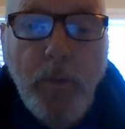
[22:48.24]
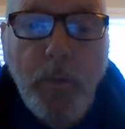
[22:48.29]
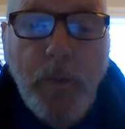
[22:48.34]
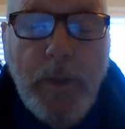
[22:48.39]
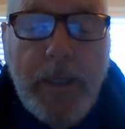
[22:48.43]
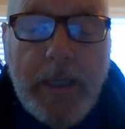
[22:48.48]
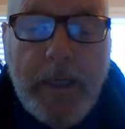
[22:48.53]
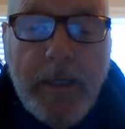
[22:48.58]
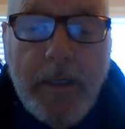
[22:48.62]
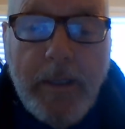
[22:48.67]

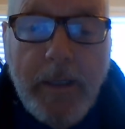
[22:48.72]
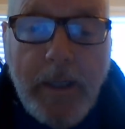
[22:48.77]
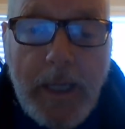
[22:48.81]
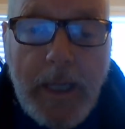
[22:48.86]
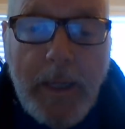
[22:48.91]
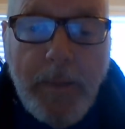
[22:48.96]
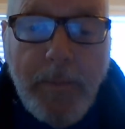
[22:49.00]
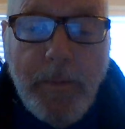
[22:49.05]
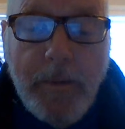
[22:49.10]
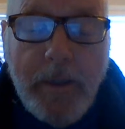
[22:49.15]
weak and
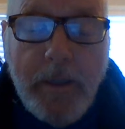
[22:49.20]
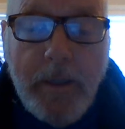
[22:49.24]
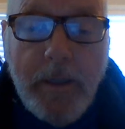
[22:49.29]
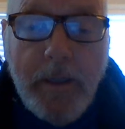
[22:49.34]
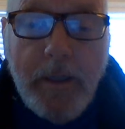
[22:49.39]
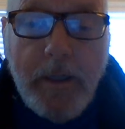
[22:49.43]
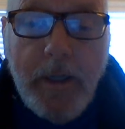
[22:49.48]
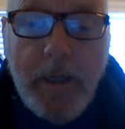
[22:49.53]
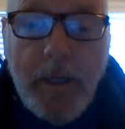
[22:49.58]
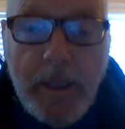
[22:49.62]
lame and
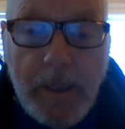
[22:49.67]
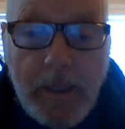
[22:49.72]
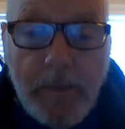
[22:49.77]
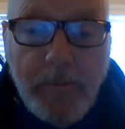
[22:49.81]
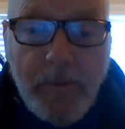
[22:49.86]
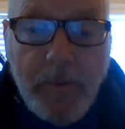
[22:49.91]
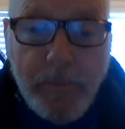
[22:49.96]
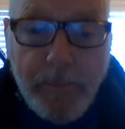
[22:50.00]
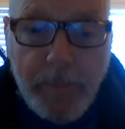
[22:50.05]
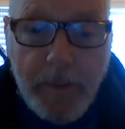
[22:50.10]
kind of
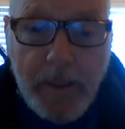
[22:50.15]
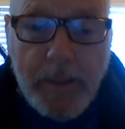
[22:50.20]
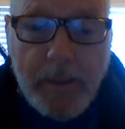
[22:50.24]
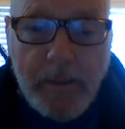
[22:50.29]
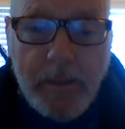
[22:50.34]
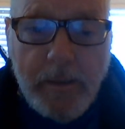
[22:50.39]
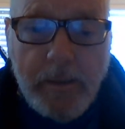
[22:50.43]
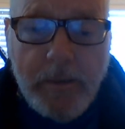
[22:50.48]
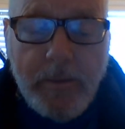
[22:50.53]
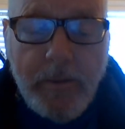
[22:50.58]
even
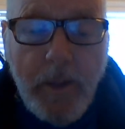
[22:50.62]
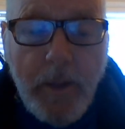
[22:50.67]
spineless